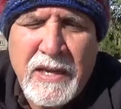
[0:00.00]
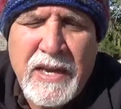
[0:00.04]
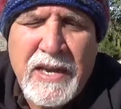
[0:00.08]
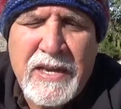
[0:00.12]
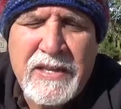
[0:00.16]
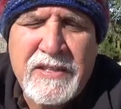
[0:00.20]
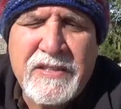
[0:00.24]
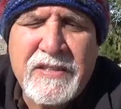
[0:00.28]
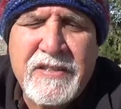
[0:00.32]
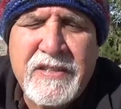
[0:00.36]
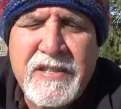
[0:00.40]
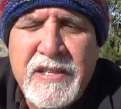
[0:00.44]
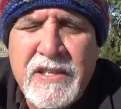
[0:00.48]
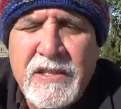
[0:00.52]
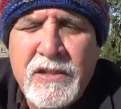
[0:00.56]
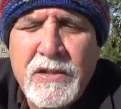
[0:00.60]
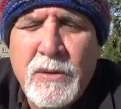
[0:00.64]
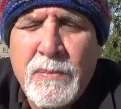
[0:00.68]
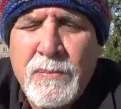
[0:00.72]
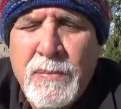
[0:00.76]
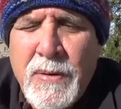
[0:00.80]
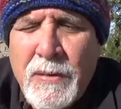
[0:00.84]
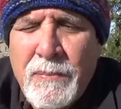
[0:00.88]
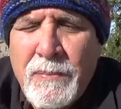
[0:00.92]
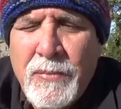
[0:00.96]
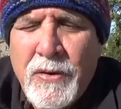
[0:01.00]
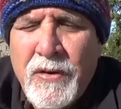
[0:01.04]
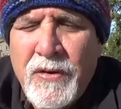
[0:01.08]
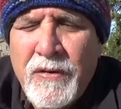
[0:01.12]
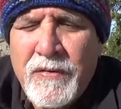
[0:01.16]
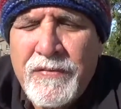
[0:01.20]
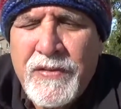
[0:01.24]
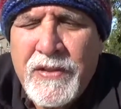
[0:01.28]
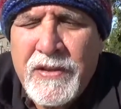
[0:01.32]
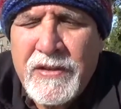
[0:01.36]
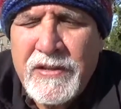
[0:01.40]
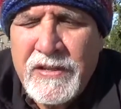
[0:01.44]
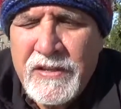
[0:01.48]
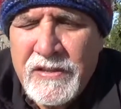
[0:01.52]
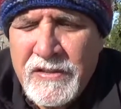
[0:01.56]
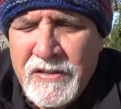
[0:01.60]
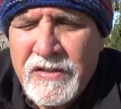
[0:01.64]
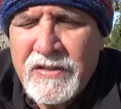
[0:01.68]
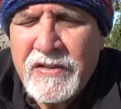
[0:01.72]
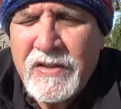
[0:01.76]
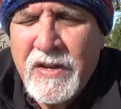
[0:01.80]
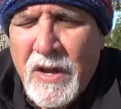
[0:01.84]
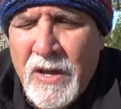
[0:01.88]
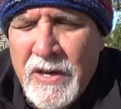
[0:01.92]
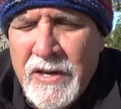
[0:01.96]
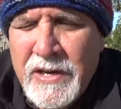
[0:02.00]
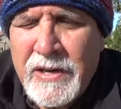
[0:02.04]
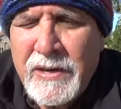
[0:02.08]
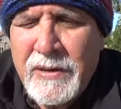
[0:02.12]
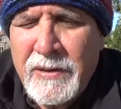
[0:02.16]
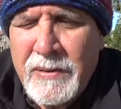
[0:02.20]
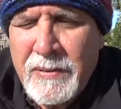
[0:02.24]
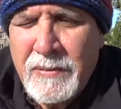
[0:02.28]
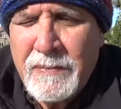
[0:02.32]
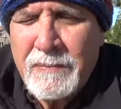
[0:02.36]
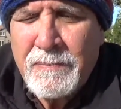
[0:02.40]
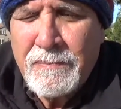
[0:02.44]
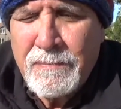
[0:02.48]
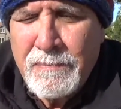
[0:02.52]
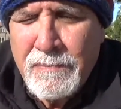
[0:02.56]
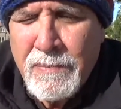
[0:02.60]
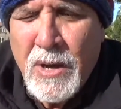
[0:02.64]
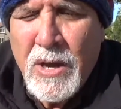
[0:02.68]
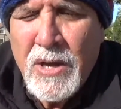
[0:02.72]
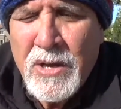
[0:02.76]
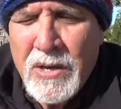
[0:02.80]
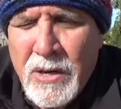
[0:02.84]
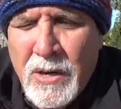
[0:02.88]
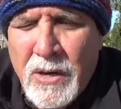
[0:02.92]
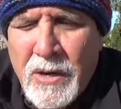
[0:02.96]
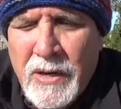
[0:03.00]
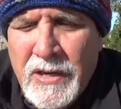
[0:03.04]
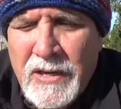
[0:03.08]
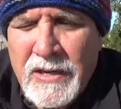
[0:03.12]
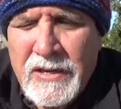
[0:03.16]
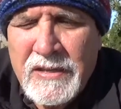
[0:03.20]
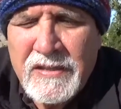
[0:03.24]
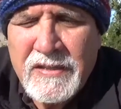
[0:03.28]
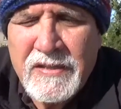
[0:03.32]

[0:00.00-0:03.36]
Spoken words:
a senior member of the Saudi monarchy,